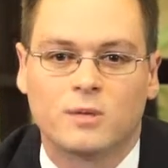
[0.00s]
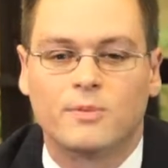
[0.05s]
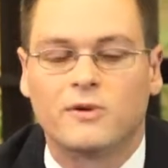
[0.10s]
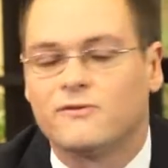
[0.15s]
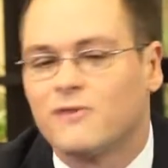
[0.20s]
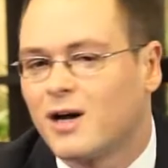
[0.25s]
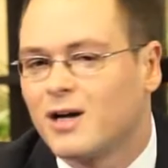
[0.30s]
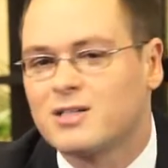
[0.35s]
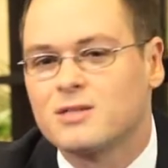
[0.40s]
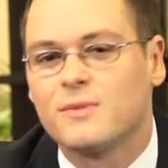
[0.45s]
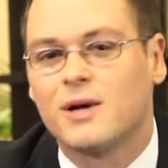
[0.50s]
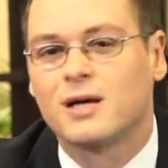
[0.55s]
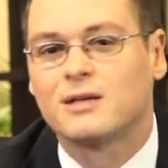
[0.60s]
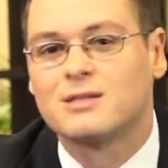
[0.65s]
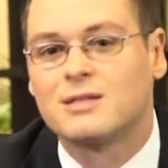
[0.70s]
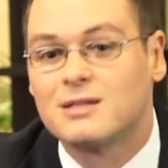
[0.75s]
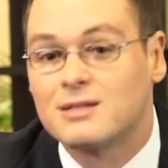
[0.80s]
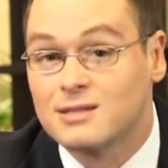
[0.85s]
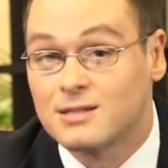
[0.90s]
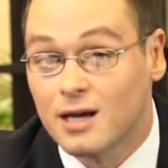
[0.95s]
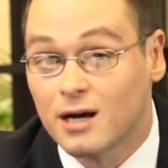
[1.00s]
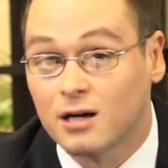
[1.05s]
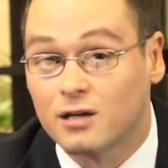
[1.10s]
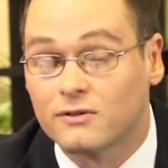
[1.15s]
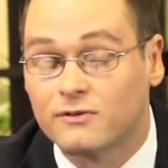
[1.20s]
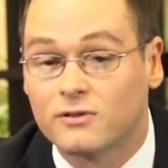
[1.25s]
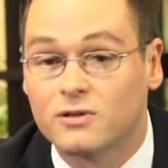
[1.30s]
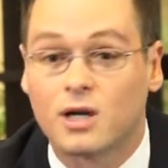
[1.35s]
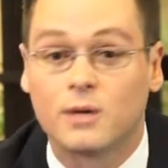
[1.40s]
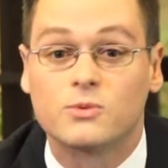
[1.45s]
but Fosamax
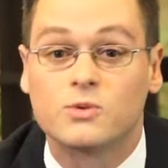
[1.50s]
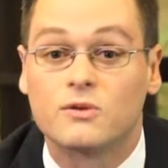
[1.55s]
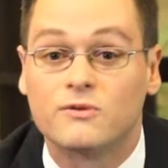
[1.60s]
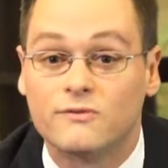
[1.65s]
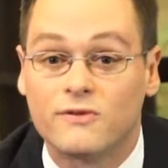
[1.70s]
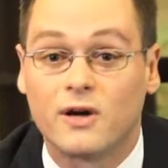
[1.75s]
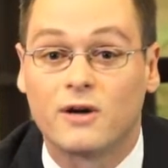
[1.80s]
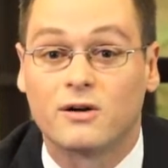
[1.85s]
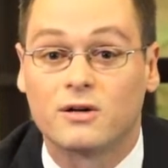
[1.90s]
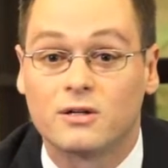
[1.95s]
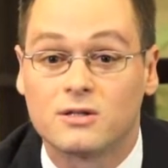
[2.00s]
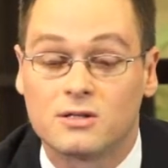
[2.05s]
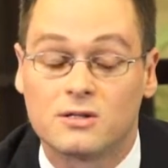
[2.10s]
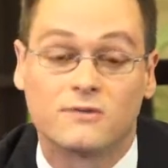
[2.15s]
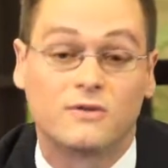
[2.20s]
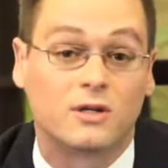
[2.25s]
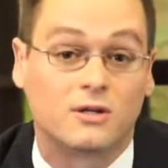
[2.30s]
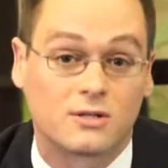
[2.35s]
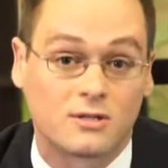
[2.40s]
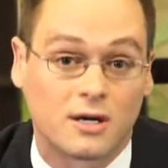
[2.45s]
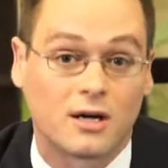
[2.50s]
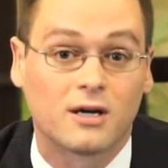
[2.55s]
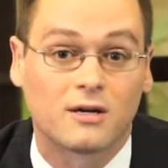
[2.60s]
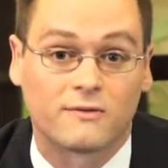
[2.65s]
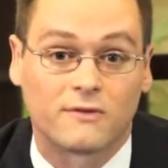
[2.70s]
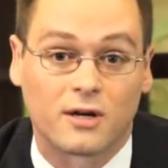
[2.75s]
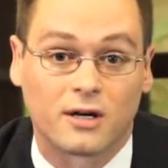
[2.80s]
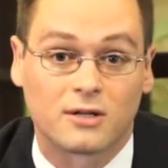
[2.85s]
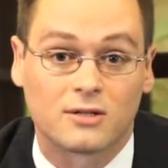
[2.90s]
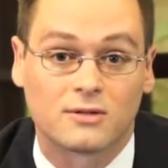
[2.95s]
itself comes with very severe side
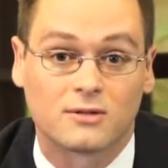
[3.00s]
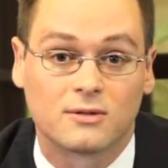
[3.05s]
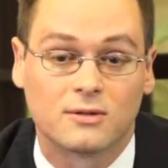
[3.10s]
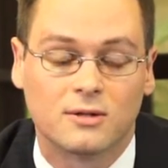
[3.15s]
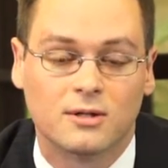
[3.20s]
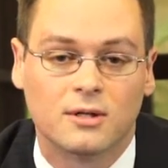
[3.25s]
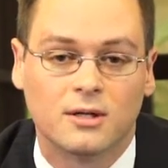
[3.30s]
effects.